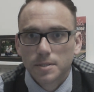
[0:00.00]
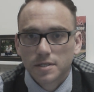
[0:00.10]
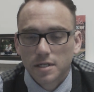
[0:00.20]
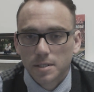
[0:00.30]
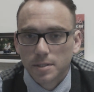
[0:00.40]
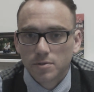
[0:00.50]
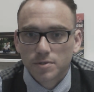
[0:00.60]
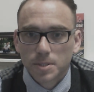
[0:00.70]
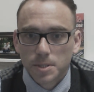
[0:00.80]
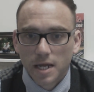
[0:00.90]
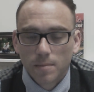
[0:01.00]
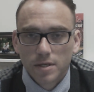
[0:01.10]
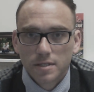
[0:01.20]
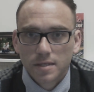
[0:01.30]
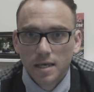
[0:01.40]
to visit individuals and
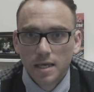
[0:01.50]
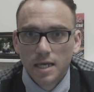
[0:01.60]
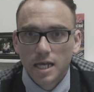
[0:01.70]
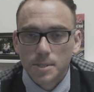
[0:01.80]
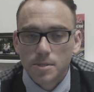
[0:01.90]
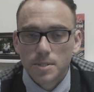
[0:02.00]
families. And if